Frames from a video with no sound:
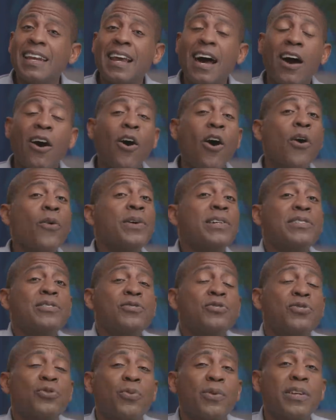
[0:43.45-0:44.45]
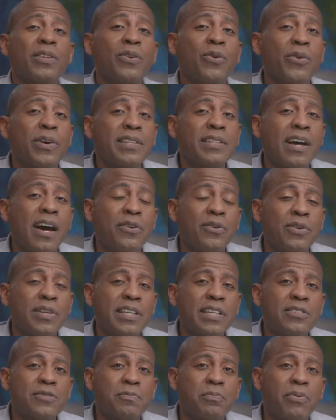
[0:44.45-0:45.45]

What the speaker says: Now, I always enjoyed Lloyd, not only his